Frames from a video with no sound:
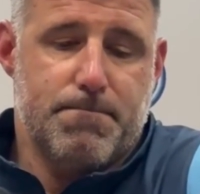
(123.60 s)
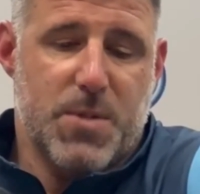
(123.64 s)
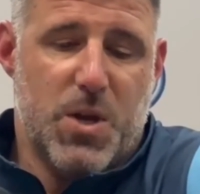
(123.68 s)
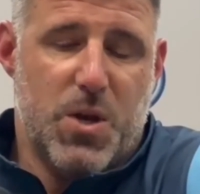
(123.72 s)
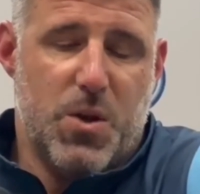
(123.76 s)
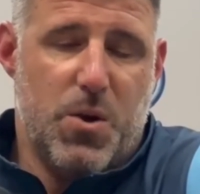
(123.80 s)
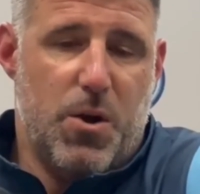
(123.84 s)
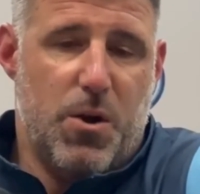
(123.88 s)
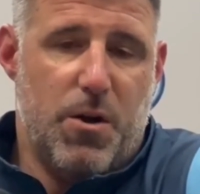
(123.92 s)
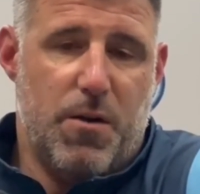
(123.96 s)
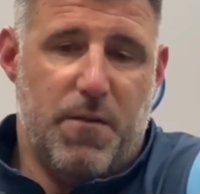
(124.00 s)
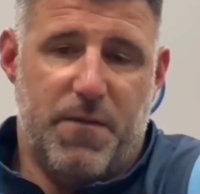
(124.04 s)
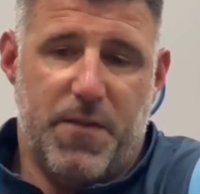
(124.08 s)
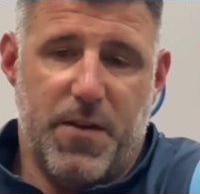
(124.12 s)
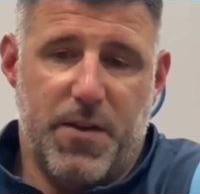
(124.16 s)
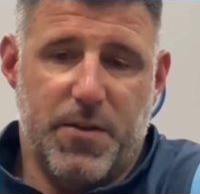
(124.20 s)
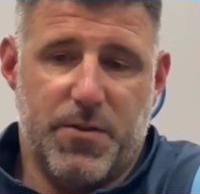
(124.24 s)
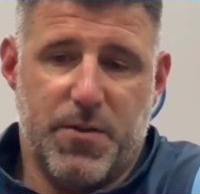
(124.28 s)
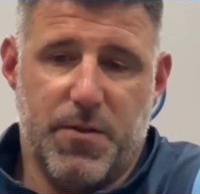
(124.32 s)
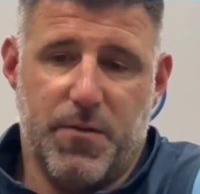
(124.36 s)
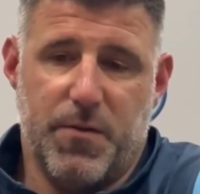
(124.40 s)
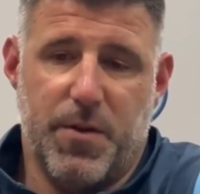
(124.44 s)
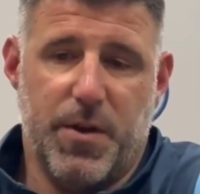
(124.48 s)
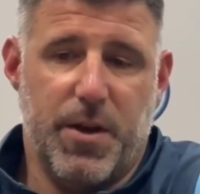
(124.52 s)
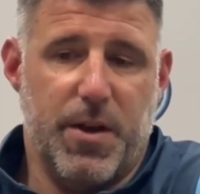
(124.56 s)
you know,
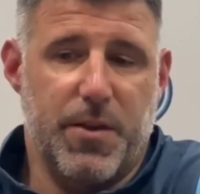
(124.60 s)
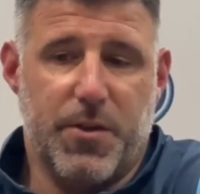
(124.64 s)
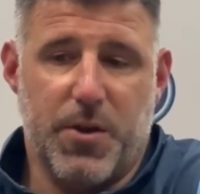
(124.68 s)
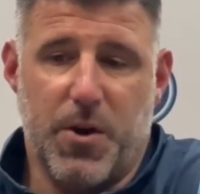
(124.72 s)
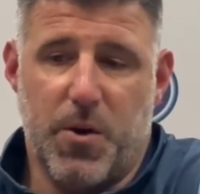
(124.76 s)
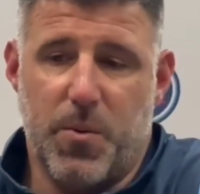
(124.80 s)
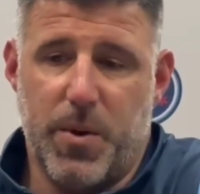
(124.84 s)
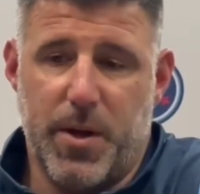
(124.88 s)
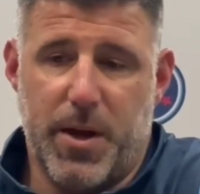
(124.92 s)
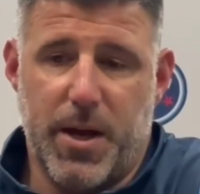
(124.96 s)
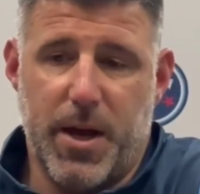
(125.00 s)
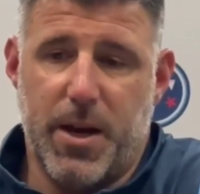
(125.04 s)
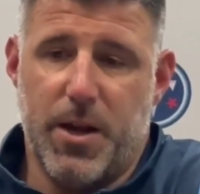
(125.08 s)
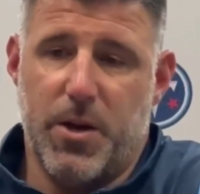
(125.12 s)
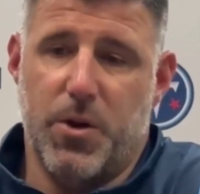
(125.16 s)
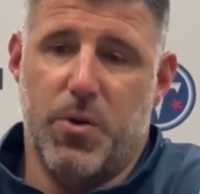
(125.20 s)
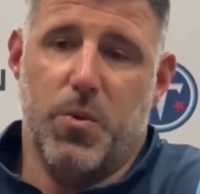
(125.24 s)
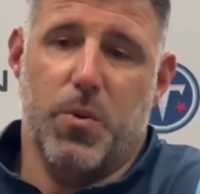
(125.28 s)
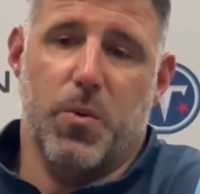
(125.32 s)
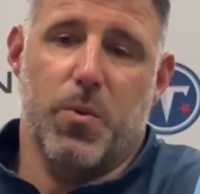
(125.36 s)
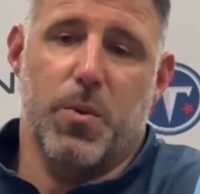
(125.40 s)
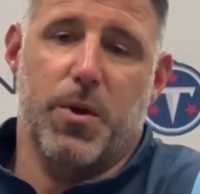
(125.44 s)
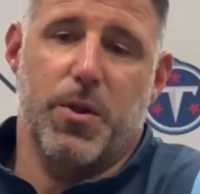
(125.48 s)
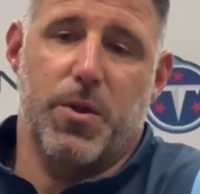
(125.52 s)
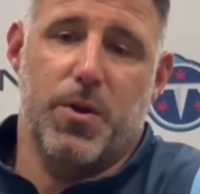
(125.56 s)
offensively, I thought we got into a
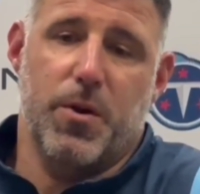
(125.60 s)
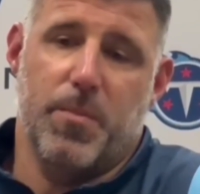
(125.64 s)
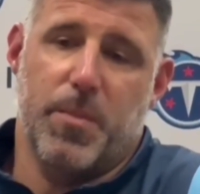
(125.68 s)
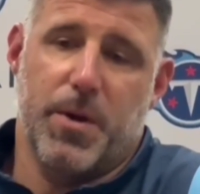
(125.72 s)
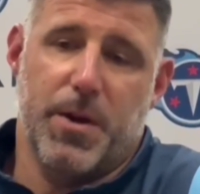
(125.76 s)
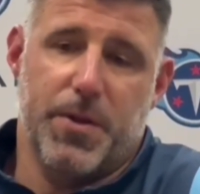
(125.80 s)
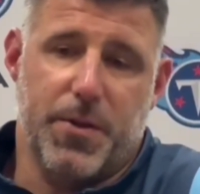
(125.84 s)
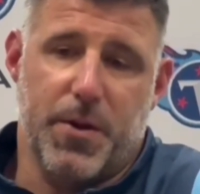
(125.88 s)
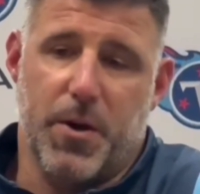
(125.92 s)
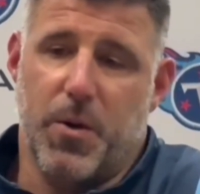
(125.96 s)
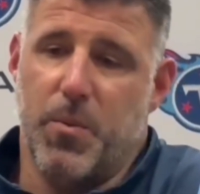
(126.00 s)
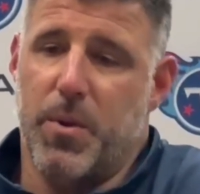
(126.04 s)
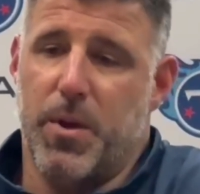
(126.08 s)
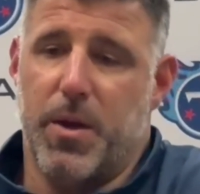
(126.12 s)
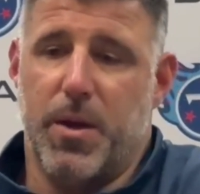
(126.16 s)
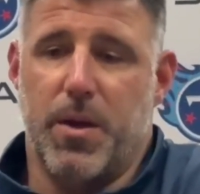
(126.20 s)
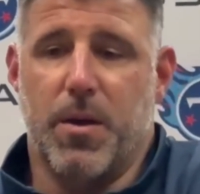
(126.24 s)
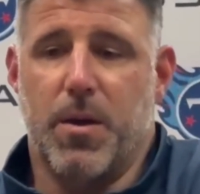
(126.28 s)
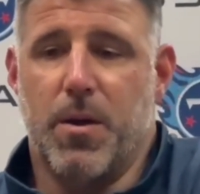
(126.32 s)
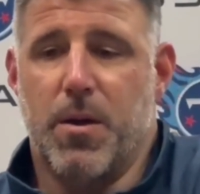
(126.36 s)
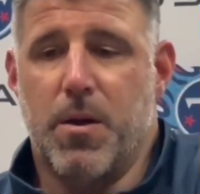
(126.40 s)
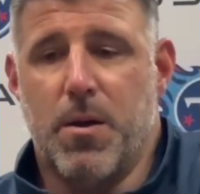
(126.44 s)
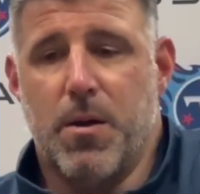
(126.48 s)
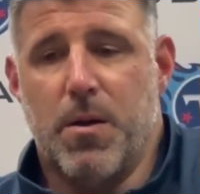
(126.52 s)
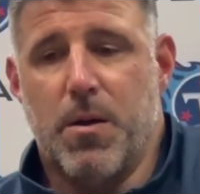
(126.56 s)
rhythm. I thought we,
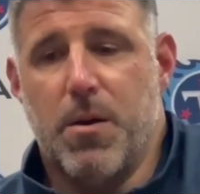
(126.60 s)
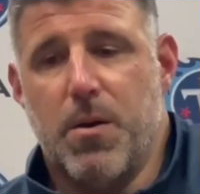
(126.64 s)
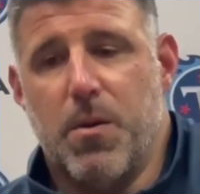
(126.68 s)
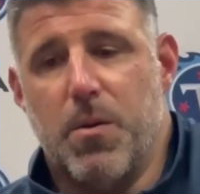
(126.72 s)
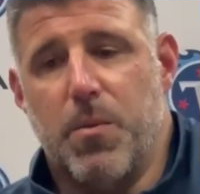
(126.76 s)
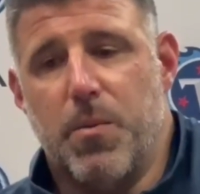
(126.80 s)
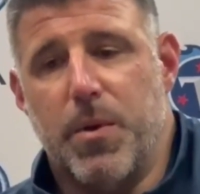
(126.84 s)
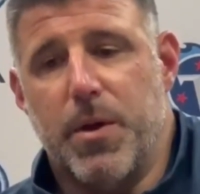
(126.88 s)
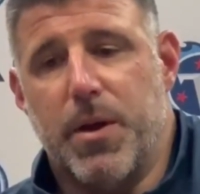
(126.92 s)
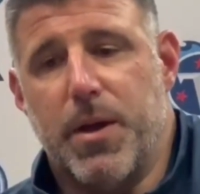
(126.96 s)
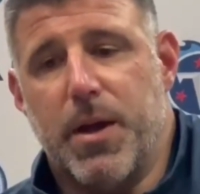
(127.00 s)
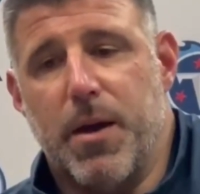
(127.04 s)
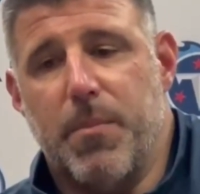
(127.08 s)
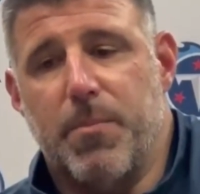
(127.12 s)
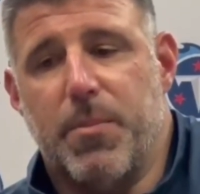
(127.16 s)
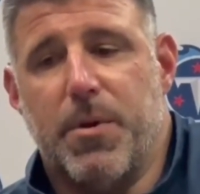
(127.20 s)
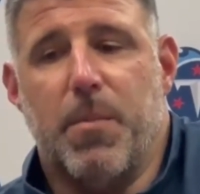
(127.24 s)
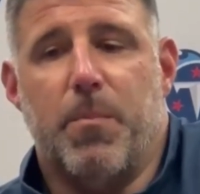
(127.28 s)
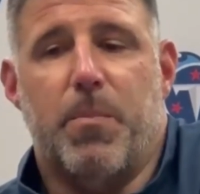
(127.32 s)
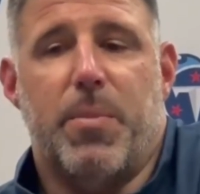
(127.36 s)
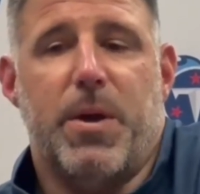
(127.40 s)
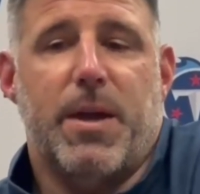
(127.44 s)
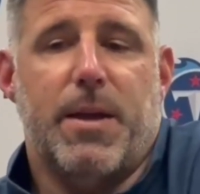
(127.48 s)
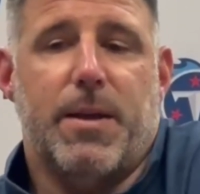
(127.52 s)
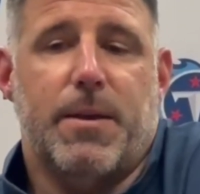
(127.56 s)
we kept
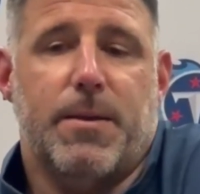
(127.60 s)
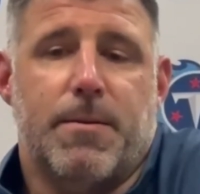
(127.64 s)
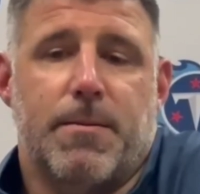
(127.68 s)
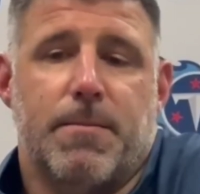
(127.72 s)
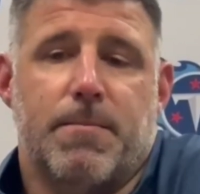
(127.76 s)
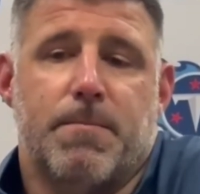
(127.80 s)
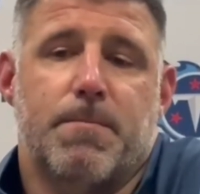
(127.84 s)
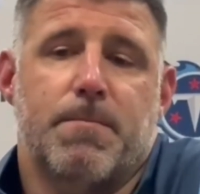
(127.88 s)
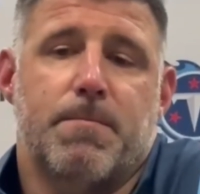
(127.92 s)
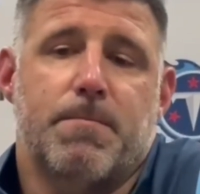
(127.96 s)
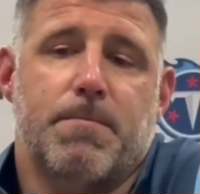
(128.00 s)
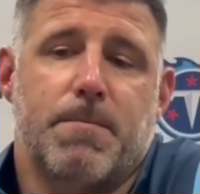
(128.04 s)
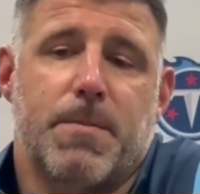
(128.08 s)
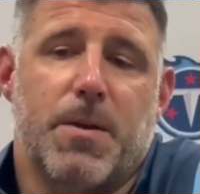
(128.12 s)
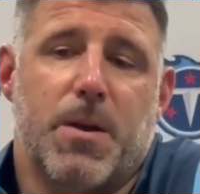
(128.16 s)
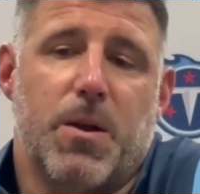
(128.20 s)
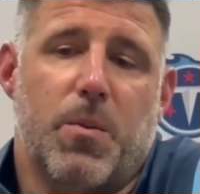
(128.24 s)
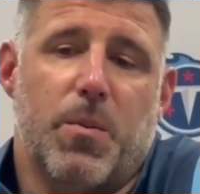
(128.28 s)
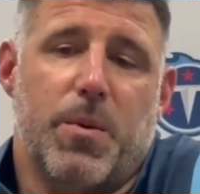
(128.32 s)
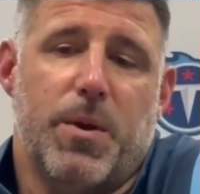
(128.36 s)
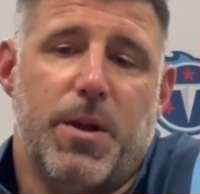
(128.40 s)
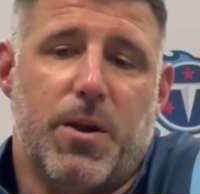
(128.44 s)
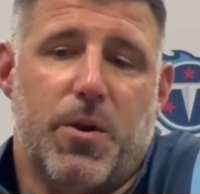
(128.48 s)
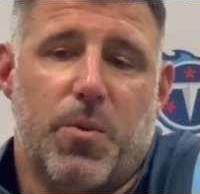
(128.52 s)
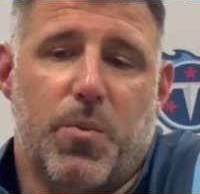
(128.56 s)
competing. You know,
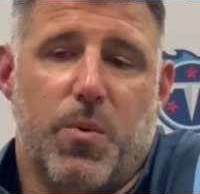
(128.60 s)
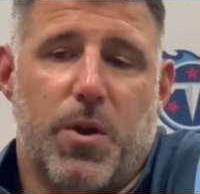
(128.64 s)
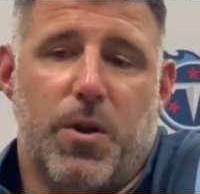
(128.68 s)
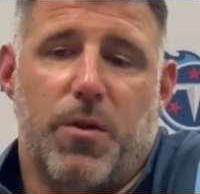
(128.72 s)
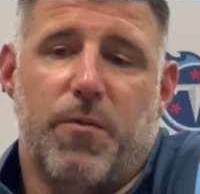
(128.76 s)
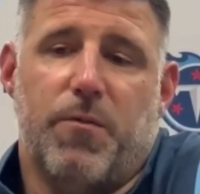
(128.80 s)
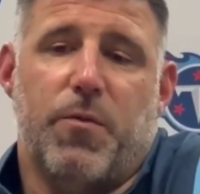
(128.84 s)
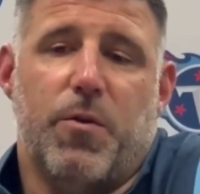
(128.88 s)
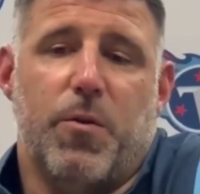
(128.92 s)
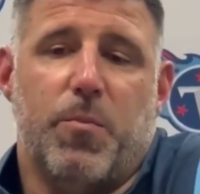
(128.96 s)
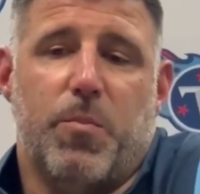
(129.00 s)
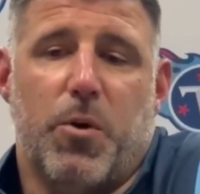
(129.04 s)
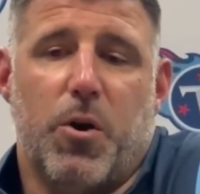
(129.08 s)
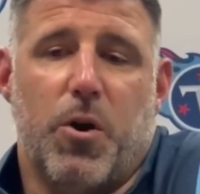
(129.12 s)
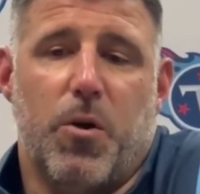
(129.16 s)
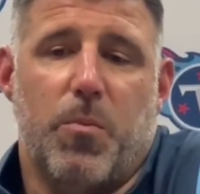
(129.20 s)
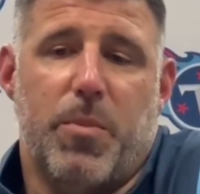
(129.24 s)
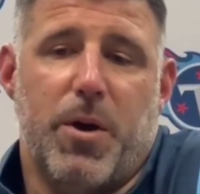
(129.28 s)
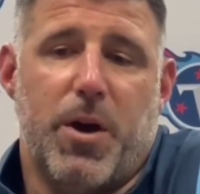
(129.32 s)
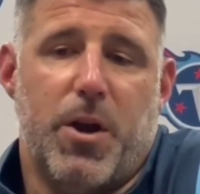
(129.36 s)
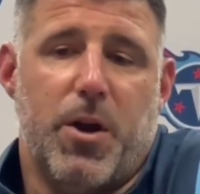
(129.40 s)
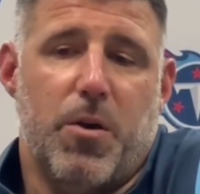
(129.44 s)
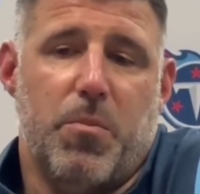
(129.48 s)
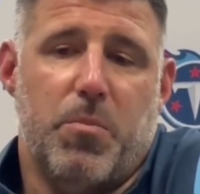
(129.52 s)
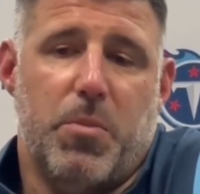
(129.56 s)
we need to run the football
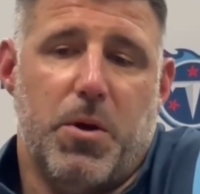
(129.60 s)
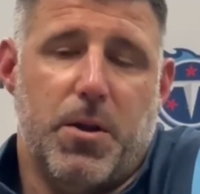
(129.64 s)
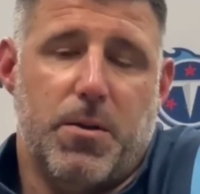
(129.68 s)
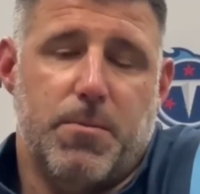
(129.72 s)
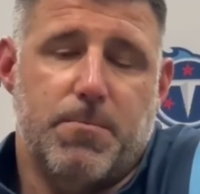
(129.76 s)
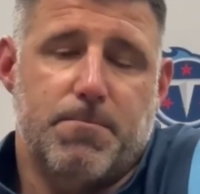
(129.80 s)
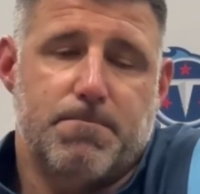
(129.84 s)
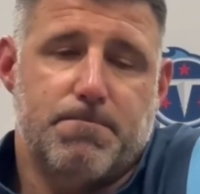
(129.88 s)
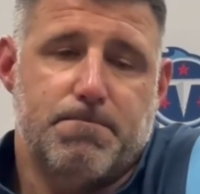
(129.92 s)
better, but.